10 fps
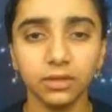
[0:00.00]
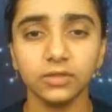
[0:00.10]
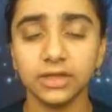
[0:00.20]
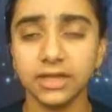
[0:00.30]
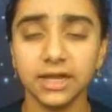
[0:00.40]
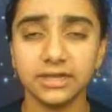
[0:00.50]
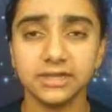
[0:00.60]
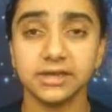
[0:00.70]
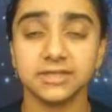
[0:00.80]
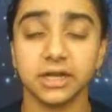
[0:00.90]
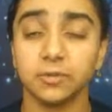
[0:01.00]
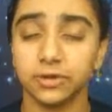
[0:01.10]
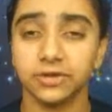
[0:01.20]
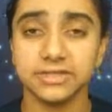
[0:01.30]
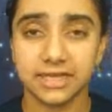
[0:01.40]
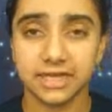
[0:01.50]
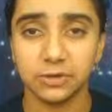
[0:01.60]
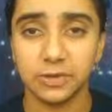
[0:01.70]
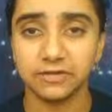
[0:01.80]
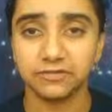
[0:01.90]
The key ideas that I want you to take
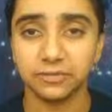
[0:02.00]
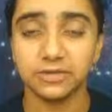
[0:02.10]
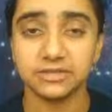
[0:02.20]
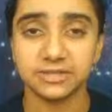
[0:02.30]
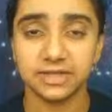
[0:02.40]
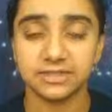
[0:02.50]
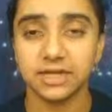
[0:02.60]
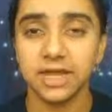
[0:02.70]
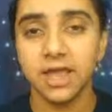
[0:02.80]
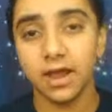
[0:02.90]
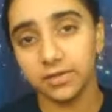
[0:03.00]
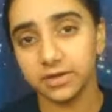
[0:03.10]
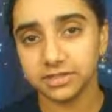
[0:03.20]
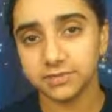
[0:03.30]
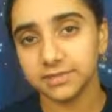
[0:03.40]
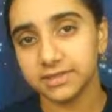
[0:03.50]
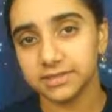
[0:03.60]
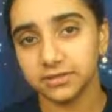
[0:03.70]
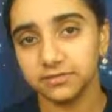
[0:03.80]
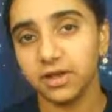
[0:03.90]
away from this lesson and the next one that's
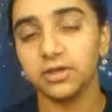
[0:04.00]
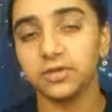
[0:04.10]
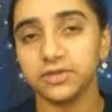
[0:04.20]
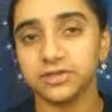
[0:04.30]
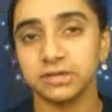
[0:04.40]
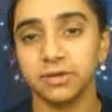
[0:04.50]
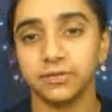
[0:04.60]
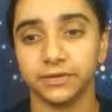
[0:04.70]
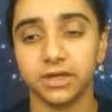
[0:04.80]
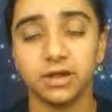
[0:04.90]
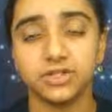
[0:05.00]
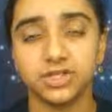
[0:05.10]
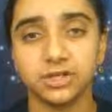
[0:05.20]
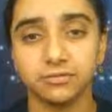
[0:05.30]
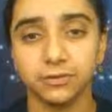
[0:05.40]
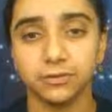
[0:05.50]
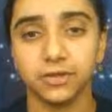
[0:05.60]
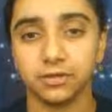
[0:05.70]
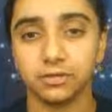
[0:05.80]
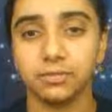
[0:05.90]
going to follow, that's going to be on the conjugate root
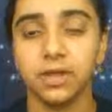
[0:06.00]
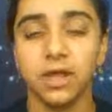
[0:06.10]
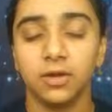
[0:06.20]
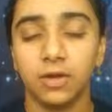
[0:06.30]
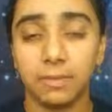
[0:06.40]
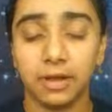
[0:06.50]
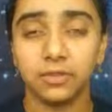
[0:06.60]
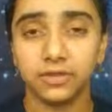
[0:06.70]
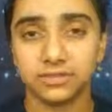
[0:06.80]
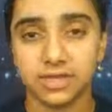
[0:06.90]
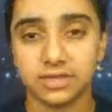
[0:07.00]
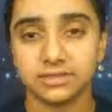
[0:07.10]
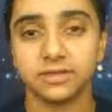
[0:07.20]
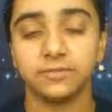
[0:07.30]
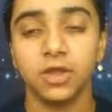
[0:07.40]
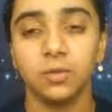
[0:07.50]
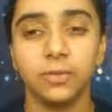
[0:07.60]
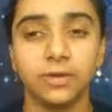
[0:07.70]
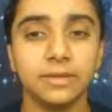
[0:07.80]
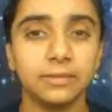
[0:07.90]
theorem. About this lesson, we
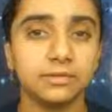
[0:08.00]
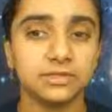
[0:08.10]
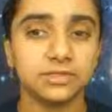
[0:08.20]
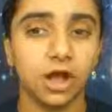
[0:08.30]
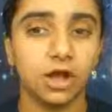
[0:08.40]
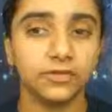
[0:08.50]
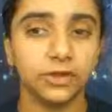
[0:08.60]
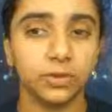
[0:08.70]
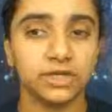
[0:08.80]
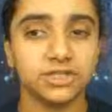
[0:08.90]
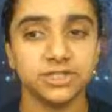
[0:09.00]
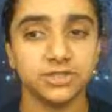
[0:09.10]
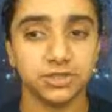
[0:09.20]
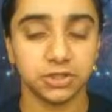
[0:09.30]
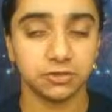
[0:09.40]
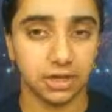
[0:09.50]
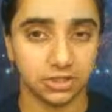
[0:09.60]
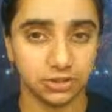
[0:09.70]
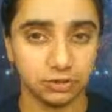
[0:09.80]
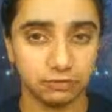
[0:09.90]
want to be able to solve equations using the
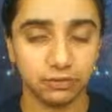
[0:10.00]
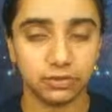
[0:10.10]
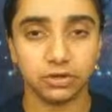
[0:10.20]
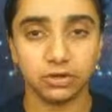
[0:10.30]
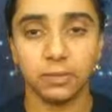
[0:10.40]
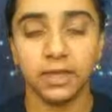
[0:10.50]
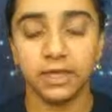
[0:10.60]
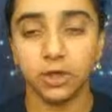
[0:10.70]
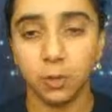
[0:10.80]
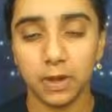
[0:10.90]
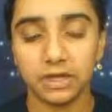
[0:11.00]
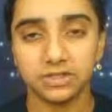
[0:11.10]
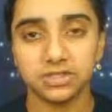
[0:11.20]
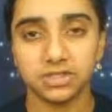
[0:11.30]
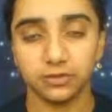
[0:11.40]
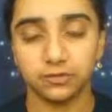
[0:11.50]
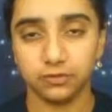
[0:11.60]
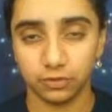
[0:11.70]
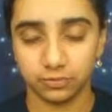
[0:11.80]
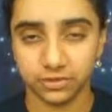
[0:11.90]
rational root theorem, equations in the
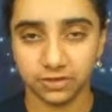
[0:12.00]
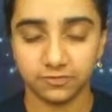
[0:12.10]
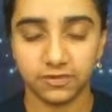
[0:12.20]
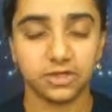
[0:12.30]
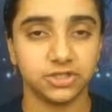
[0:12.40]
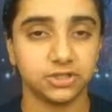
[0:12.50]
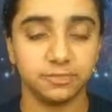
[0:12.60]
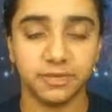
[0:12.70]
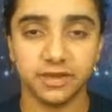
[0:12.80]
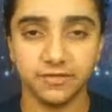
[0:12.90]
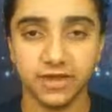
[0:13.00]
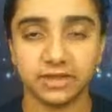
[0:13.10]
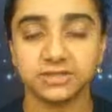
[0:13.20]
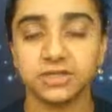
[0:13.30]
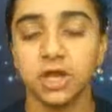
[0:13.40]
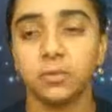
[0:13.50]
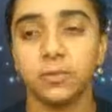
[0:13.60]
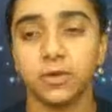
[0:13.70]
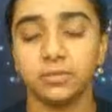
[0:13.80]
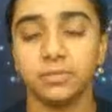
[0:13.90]
forms of functions p of x. We
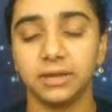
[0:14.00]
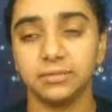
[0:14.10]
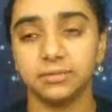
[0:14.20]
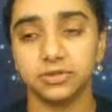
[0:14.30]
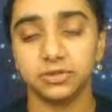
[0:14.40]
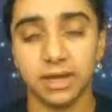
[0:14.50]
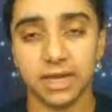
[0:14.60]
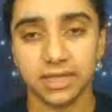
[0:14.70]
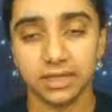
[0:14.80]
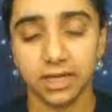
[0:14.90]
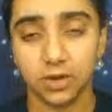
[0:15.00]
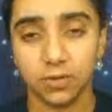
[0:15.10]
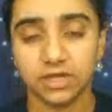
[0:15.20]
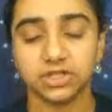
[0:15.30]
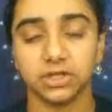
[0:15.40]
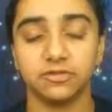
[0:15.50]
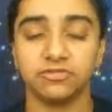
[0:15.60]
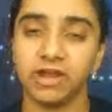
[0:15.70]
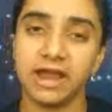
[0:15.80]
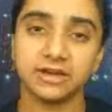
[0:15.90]
want to be able to make that an equation,
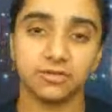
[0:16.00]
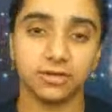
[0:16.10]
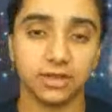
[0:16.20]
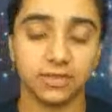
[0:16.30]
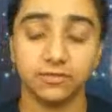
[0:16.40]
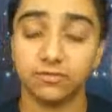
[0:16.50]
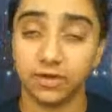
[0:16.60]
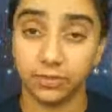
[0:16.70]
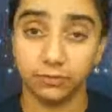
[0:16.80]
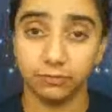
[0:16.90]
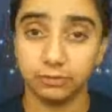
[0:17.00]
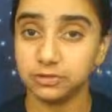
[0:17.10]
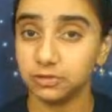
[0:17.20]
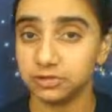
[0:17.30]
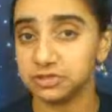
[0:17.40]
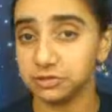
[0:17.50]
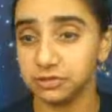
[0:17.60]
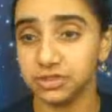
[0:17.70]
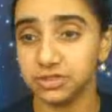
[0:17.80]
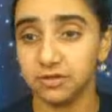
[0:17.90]
factor it, and then find the roots or
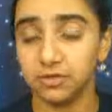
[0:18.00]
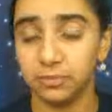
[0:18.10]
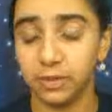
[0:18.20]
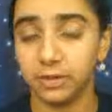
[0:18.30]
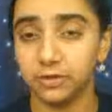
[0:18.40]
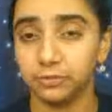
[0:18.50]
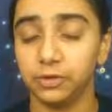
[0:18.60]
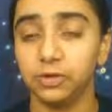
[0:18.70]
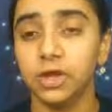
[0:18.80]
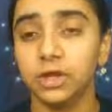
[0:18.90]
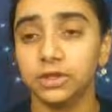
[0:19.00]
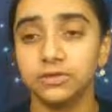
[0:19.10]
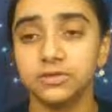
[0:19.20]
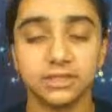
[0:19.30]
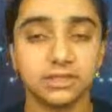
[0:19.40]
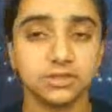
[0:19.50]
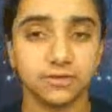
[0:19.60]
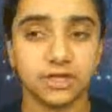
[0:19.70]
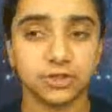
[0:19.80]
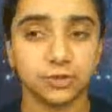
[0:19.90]
solutions of the polynomial using this
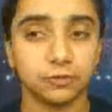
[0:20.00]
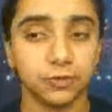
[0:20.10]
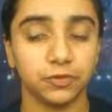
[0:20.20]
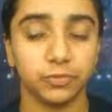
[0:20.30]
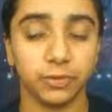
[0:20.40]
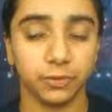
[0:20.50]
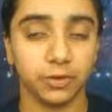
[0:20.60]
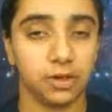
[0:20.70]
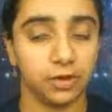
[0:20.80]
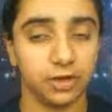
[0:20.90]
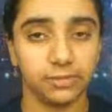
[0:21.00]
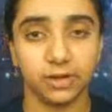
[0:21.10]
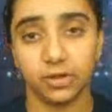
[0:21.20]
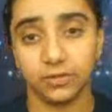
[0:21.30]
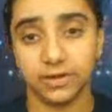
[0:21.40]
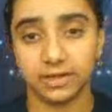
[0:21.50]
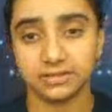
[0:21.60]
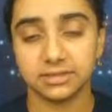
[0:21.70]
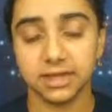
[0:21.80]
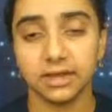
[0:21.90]
rational root theorem that we're going to learn about on the
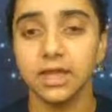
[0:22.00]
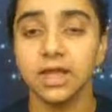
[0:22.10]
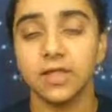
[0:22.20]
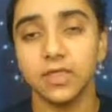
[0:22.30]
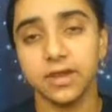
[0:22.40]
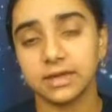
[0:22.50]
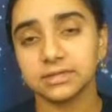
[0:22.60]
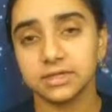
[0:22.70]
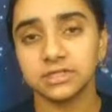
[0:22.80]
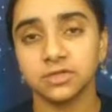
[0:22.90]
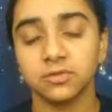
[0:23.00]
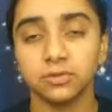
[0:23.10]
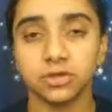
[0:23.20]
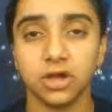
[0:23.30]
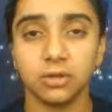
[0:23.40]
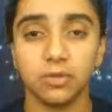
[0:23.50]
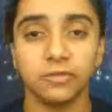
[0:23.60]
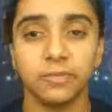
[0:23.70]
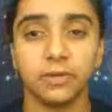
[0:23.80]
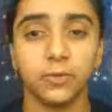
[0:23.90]
next slide. In the next lesson, we'll talk more
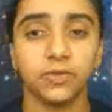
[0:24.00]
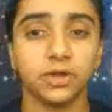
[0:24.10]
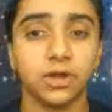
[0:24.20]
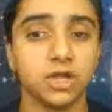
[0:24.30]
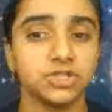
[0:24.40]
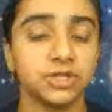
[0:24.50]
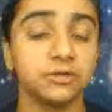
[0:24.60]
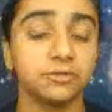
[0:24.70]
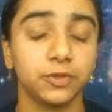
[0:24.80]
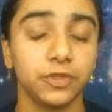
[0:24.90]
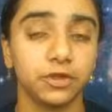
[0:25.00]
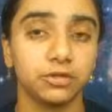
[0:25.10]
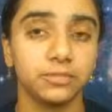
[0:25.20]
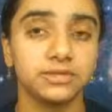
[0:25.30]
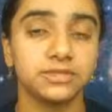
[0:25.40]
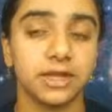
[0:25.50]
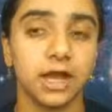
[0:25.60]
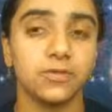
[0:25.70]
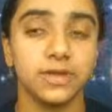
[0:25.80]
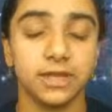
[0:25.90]
about what the conjugate root theorem is and
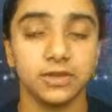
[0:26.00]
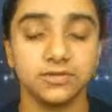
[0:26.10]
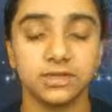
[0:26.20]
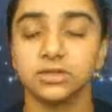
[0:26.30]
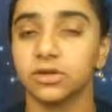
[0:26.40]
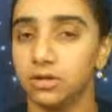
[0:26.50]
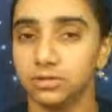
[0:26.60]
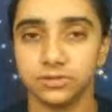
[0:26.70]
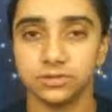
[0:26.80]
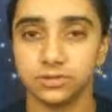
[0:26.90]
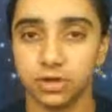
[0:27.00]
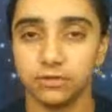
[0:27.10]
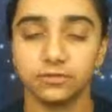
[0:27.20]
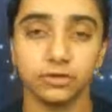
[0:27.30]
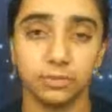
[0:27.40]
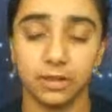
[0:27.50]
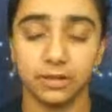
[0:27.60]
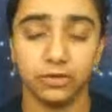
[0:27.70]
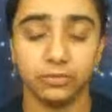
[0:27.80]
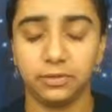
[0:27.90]
how we can use that to also solve for a
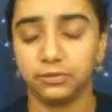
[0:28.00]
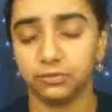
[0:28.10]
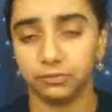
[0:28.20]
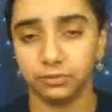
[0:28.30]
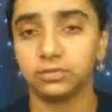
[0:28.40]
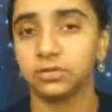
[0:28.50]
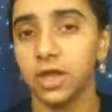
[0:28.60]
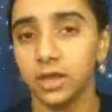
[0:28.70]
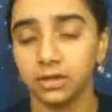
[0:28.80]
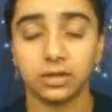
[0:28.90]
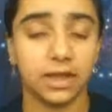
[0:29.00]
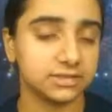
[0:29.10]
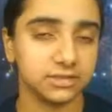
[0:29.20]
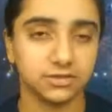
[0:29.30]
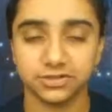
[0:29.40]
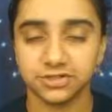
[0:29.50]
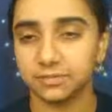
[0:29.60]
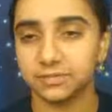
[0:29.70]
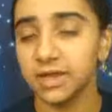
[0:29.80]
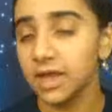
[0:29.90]
polynomial's roots,
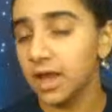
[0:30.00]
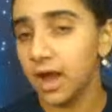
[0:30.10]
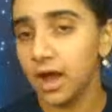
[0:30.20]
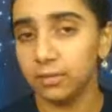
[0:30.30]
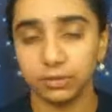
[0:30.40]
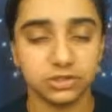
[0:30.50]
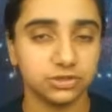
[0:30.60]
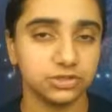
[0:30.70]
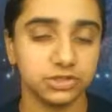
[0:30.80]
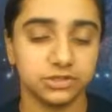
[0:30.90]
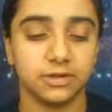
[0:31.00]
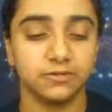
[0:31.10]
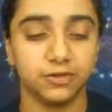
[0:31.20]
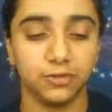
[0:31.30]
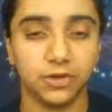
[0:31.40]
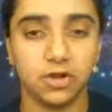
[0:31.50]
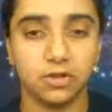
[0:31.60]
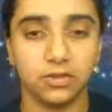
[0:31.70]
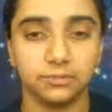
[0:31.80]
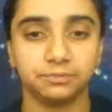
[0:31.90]
x-intercepts, or solutions, whatever you want to call
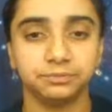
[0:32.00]
them.